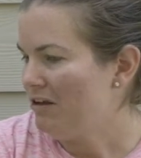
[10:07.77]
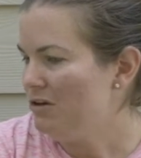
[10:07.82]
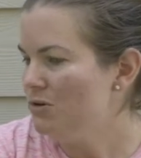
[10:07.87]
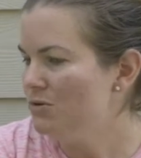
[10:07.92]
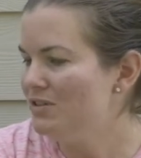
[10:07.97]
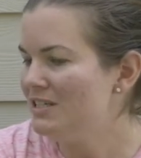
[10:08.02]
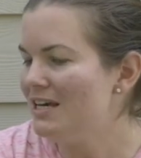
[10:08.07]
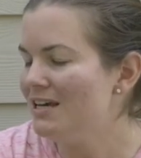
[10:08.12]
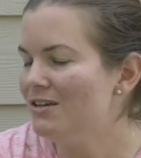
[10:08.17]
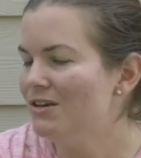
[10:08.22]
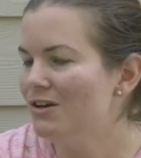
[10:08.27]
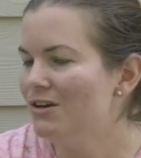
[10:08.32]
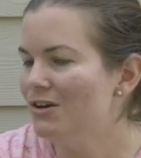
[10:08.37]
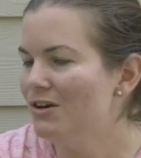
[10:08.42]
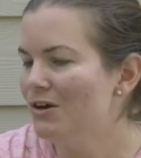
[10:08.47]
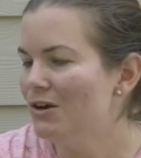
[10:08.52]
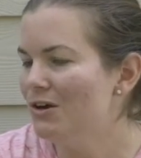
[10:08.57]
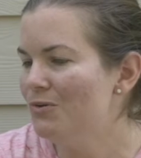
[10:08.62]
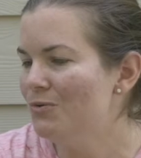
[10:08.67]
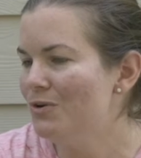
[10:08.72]
You did get
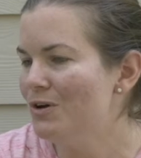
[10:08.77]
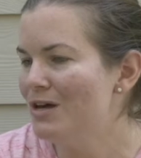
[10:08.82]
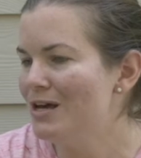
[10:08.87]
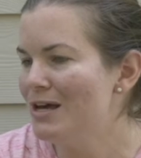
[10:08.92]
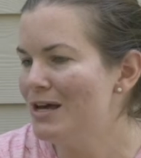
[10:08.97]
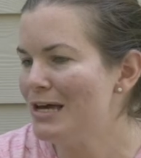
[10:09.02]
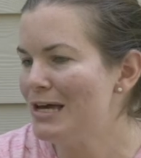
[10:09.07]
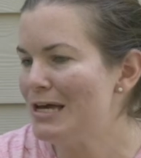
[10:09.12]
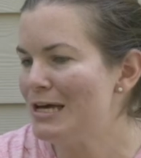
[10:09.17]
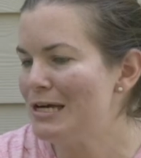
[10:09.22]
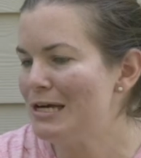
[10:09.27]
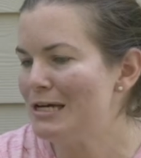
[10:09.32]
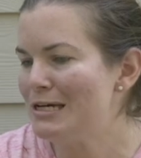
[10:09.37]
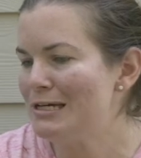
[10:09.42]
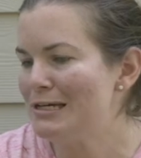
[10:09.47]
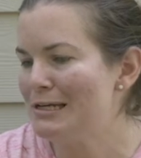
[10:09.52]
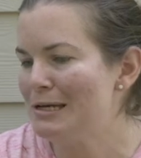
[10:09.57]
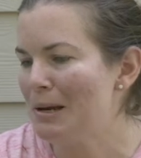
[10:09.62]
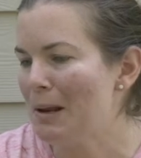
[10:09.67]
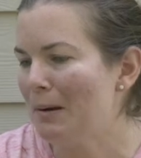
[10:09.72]
a good
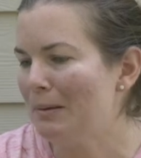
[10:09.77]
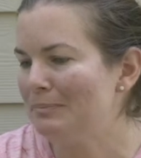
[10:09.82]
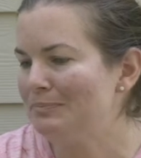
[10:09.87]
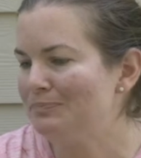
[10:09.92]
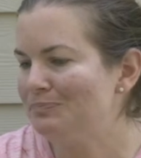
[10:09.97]
one!